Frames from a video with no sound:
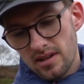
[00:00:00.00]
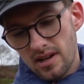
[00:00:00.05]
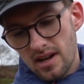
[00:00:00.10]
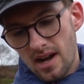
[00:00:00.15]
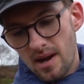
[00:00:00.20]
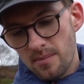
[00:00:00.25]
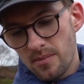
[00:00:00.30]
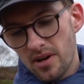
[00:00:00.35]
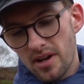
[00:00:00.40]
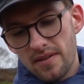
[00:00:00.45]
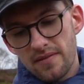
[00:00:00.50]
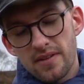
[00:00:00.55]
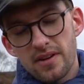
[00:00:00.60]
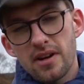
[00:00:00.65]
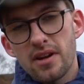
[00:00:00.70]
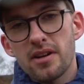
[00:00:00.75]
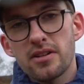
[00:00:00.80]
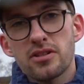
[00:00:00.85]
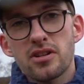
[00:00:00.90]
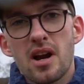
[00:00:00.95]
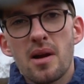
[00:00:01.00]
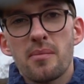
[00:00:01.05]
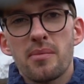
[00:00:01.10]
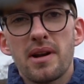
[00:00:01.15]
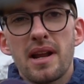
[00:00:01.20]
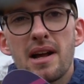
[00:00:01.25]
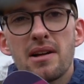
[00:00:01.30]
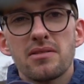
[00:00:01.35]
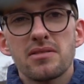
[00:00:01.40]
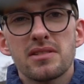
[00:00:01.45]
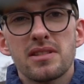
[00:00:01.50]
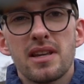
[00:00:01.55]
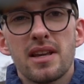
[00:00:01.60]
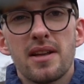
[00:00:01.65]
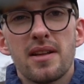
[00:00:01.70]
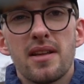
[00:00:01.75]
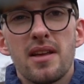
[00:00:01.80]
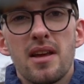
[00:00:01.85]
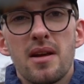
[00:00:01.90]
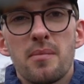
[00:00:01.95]
I'm not even going to try and pronounce
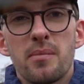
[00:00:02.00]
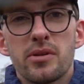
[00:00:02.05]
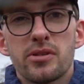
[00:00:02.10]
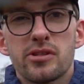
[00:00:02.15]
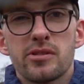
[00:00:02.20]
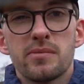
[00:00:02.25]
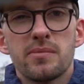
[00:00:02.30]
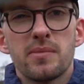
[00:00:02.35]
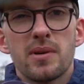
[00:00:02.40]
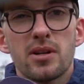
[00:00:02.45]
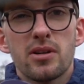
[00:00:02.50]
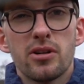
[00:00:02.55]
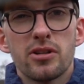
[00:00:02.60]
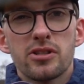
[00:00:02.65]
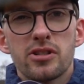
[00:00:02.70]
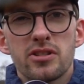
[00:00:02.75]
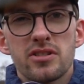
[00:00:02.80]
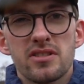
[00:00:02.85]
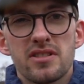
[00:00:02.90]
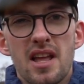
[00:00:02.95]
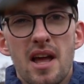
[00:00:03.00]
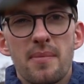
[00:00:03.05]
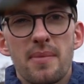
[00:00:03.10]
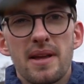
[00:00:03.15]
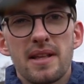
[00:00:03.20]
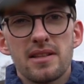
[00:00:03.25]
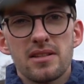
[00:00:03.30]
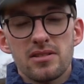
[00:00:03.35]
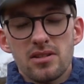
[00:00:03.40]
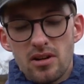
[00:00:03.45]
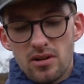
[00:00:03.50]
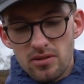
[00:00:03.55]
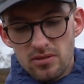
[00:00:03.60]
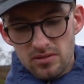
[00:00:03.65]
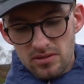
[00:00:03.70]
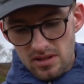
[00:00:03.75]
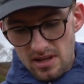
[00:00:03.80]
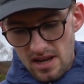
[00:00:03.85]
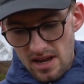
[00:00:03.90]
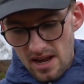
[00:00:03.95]
it, but some cushion step
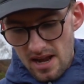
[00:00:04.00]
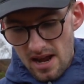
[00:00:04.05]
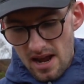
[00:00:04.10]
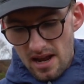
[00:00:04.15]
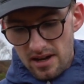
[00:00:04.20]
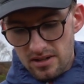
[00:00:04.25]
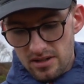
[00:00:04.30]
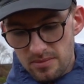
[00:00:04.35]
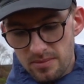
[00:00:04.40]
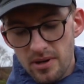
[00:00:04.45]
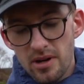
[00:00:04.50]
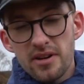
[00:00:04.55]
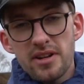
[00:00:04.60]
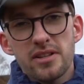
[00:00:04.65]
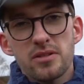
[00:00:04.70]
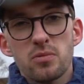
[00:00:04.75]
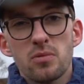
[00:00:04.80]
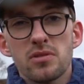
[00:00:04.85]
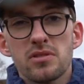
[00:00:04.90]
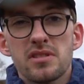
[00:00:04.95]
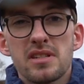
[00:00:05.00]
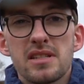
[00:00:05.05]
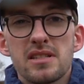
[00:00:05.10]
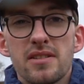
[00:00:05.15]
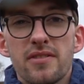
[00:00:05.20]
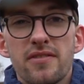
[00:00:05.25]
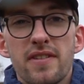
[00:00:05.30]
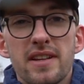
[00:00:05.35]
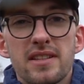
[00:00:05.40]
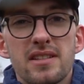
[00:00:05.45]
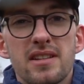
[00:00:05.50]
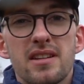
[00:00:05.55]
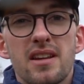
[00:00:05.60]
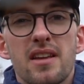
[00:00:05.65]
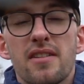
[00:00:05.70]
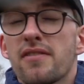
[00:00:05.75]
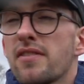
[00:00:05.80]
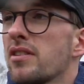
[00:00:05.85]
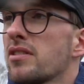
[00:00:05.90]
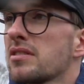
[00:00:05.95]
insoles, and to be honest, once these are fitted,
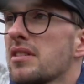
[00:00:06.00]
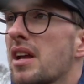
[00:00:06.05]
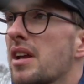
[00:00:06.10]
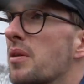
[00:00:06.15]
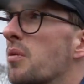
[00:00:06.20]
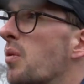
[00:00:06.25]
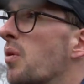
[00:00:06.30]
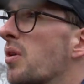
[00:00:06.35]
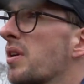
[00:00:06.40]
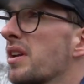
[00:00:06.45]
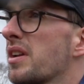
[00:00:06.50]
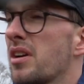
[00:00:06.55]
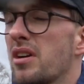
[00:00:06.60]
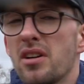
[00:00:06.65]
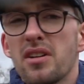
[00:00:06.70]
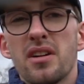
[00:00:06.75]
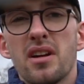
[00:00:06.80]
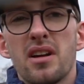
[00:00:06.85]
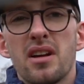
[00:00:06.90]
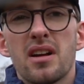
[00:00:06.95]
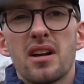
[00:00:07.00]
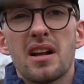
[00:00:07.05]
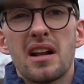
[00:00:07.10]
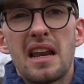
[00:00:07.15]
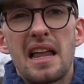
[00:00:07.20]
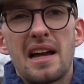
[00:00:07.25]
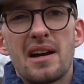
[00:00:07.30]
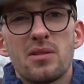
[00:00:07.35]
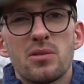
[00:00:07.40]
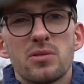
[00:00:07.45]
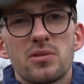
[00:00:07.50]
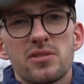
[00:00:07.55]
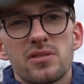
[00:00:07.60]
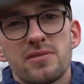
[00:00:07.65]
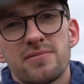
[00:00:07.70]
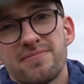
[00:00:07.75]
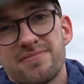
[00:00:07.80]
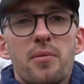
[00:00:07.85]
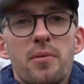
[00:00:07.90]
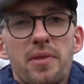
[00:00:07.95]
it feels like you're walking on clouds.
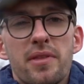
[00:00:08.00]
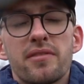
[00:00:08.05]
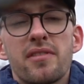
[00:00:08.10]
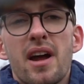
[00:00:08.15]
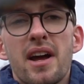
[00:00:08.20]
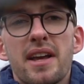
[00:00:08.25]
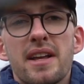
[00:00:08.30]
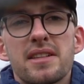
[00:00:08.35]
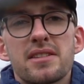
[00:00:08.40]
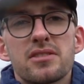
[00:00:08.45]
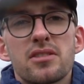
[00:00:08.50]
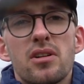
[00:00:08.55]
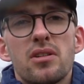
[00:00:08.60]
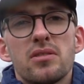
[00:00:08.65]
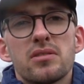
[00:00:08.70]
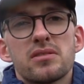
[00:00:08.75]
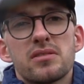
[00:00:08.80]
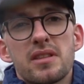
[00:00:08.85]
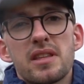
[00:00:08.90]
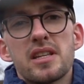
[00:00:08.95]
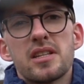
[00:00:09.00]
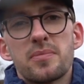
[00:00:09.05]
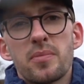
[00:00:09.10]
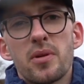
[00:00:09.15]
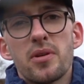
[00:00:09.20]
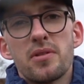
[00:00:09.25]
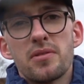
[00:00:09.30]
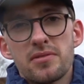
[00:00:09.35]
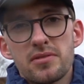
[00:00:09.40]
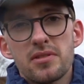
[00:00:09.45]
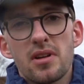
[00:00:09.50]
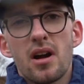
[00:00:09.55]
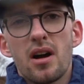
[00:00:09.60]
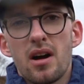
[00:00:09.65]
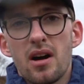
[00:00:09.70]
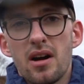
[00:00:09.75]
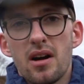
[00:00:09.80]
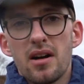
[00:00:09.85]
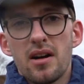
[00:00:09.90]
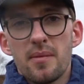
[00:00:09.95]
With the right insoles, these boots
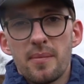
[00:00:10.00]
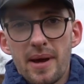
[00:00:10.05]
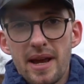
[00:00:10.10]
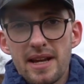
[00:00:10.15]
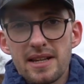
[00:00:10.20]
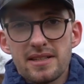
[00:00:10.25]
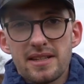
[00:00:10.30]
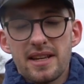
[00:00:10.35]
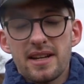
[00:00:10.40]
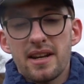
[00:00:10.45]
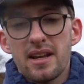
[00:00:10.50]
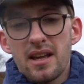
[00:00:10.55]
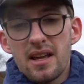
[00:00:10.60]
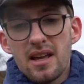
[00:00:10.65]
are amazing.